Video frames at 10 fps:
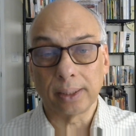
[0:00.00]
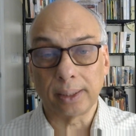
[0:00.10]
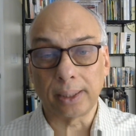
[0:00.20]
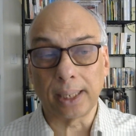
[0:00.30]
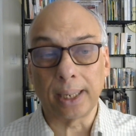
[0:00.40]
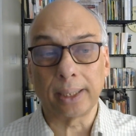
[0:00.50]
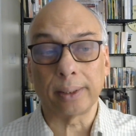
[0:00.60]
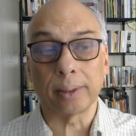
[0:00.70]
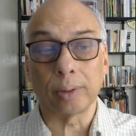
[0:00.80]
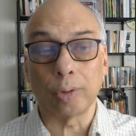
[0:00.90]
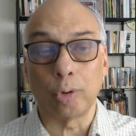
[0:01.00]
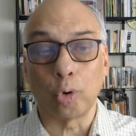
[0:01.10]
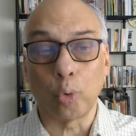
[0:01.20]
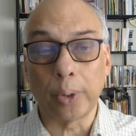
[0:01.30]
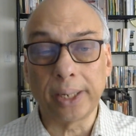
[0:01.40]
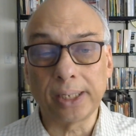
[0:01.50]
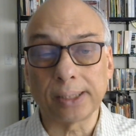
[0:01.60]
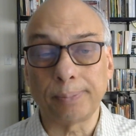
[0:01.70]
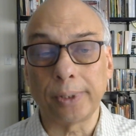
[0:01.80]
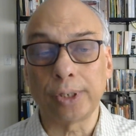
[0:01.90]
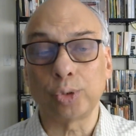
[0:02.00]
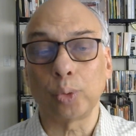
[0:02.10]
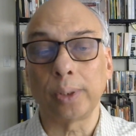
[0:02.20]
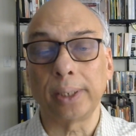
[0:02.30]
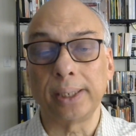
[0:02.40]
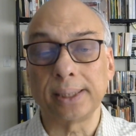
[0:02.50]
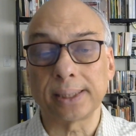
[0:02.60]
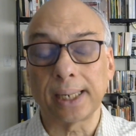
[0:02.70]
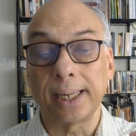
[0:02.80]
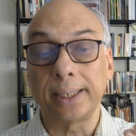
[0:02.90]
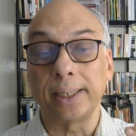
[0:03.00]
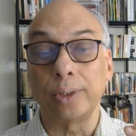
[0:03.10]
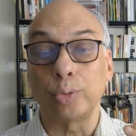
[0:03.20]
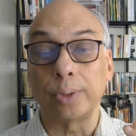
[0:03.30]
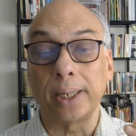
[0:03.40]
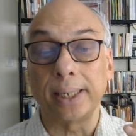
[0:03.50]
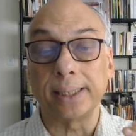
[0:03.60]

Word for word: that growing spiritual insight into the